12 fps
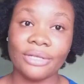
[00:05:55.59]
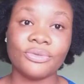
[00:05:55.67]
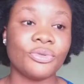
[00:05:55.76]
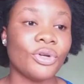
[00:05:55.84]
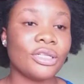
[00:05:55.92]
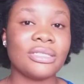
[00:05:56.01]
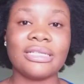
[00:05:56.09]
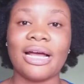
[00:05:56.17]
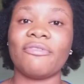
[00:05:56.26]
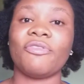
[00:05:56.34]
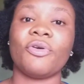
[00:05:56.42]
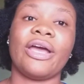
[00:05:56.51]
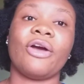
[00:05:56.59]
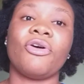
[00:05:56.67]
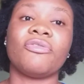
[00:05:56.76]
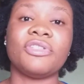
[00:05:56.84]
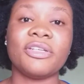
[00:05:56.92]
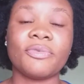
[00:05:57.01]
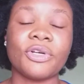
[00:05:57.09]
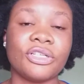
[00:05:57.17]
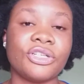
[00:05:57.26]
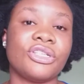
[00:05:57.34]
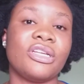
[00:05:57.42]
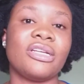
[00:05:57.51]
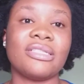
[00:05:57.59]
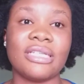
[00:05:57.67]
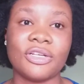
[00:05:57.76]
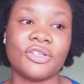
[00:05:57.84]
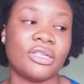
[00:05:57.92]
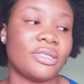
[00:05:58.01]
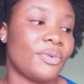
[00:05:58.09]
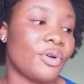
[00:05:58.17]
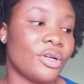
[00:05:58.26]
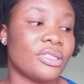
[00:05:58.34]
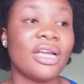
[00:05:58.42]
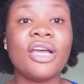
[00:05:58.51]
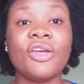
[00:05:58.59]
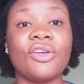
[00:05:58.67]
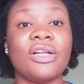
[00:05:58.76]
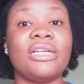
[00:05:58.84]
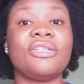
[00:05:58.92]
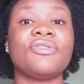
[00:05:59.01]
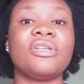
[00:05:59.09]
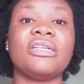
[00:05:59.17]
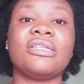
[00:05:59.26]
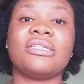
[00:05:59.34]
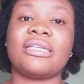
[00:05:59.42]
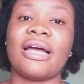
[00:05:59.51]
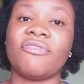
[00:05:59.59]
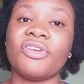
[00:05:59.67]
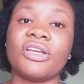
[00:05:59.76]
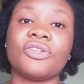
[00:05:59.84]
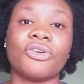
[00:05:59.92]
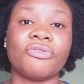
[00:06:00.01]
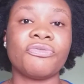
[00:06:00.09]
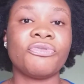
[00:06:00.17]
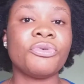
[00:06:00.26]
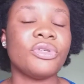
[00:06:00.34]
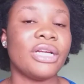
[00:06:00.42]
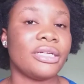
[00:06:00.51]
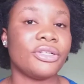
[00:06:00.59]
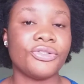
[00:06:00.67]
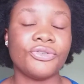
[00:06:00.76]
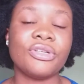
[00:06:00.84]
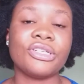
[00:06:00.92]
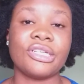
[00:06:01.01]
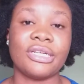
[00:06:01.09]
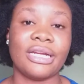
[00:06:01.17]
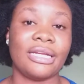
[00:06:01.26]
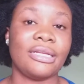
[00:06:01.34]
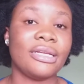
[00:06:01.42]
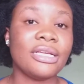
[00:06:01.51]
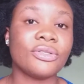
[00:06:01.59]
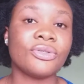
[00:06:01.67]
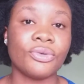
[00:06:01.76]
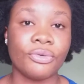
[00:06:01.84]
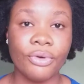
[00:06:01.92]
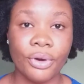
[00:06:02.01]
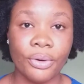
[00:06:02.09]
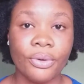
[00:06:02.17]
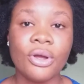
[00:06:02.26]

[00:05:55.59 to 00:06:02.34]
Do not starve your hair of deep conditioning sessions because you're literally starving it of food and nutrition that it needs to grow.